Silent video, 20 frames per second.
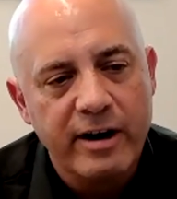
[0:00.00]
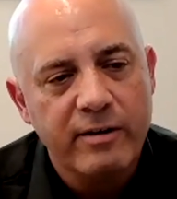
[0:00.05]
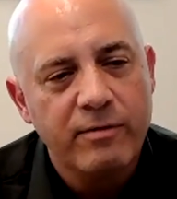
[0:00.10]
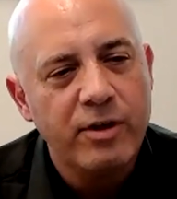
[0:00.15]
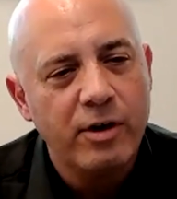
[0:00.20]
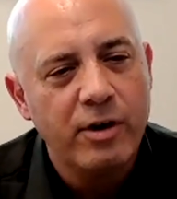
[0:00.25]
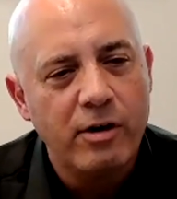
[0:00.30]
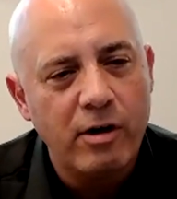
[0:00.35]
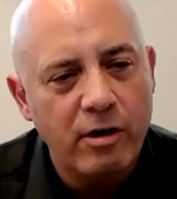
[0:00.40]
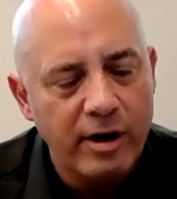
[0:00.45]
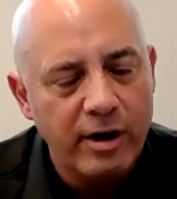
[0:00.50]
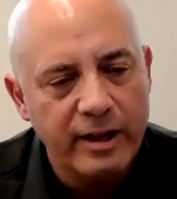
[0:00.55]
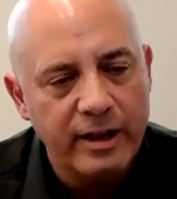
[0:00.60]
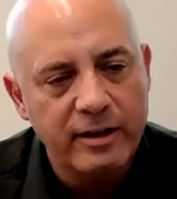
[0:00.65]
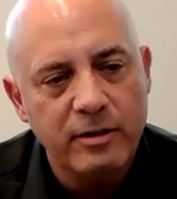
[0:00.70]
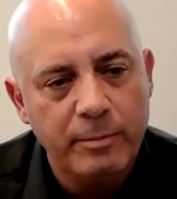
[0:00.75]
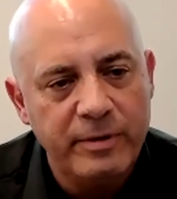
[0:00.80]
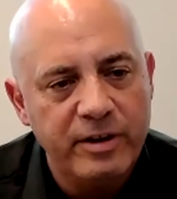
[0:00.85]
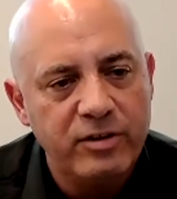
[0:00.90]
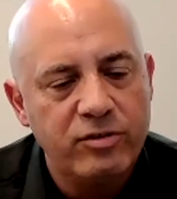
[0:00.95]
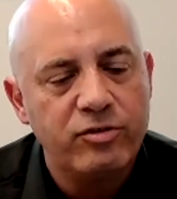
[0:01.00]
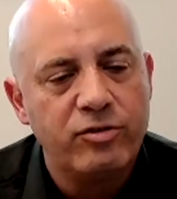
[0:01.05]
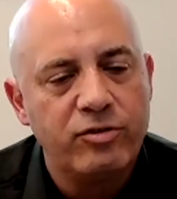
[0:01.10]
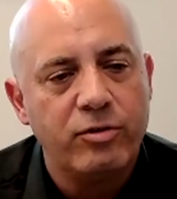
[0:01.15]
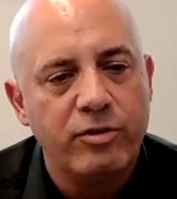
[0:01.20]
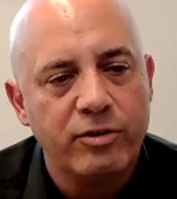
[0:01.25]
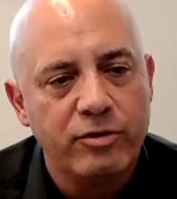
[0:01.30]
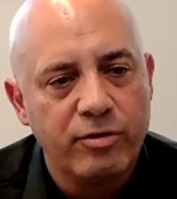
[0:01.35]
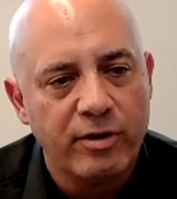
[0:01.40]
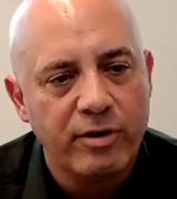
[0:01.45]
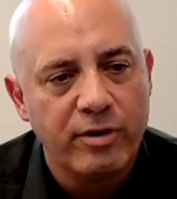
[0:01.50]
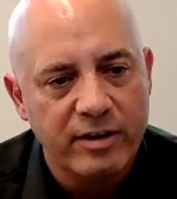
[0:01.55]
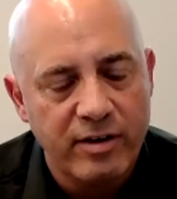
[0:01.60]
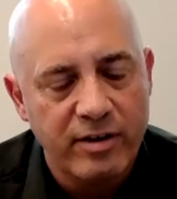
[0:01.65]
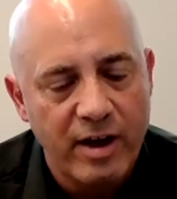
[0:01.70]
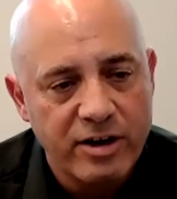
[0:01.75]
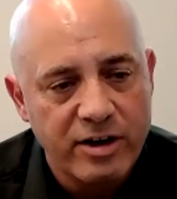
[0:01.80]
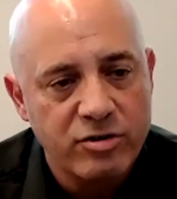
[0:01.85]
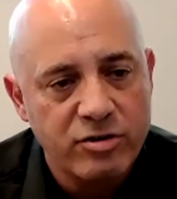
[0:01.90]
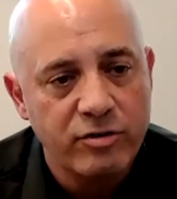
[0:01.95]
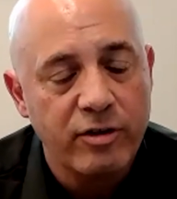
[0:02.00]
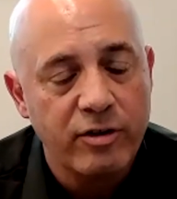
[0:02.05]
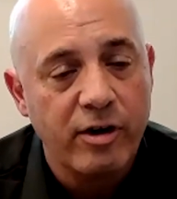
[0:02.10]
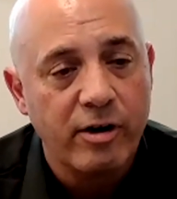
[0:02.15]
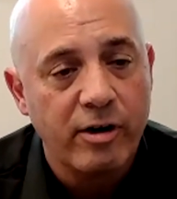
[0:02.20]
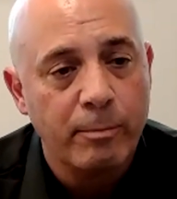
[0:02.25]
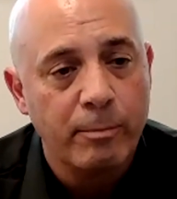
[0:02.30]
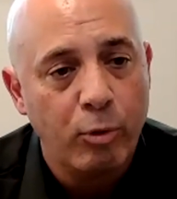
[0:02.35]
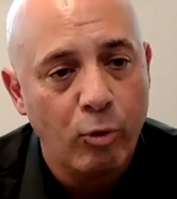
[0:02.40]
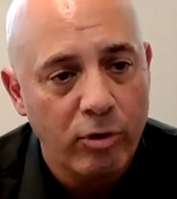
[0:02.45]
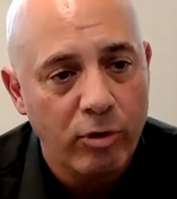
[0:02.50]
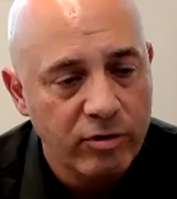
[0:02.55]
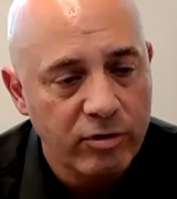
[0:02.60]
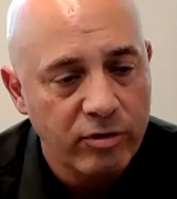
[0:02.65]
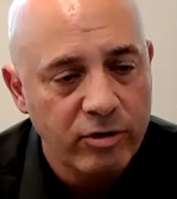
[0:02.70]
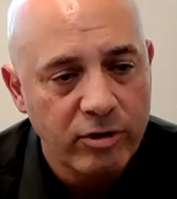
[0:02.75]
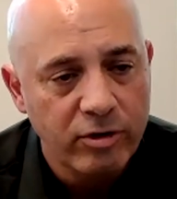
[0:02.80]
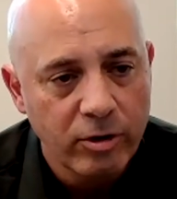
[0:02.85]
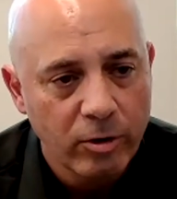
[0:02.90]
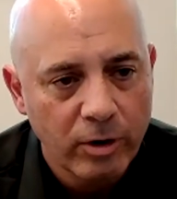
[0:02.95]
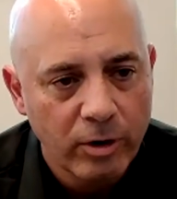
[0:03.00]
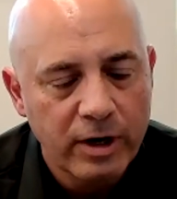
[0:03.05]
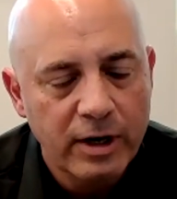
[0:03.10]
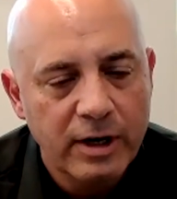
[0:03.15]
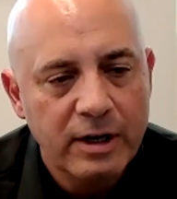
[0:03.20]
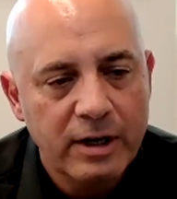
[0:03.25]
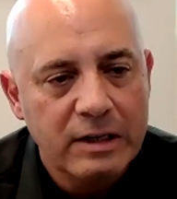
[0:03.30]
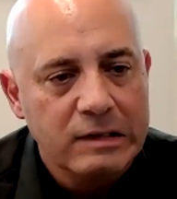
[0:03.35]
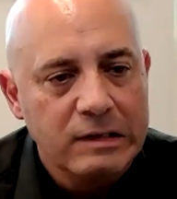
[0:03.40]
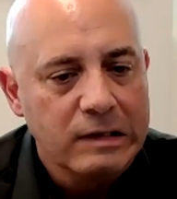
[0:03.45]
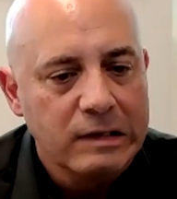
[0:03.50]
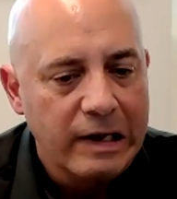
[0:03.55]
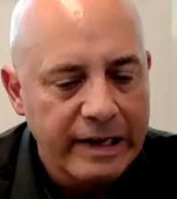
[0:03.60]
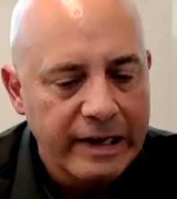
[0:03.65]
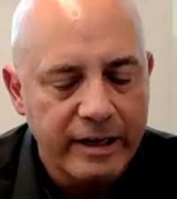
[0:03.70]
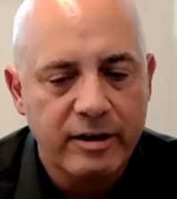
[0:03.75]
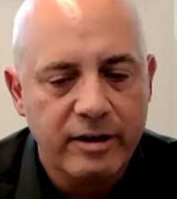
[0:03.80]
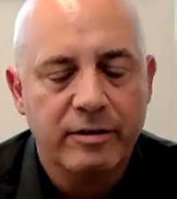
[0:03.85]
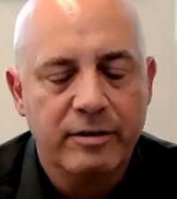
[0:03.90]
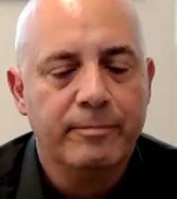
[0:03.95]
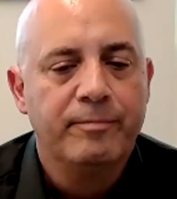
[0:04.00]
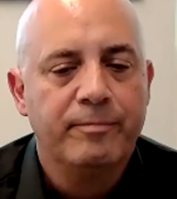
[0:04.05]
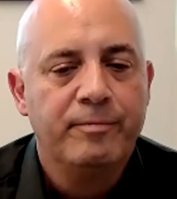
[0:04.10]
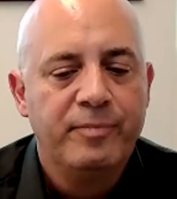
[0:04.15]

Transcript: If there are elements to the transaction that are important to you, like